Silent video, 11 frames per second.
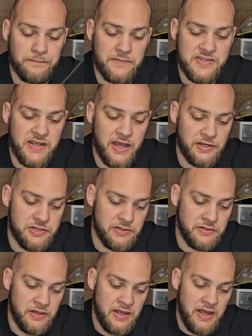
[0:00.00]

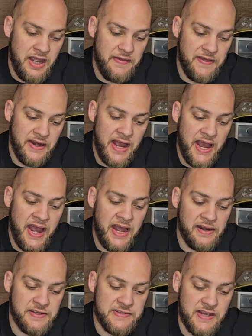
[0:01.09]
section. And then I
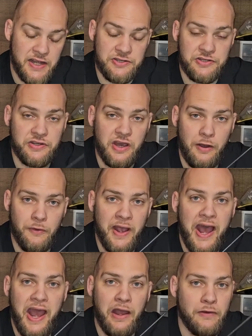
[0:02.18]
added a section called
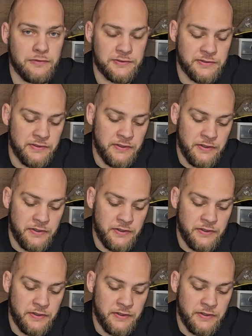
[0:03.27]
howls.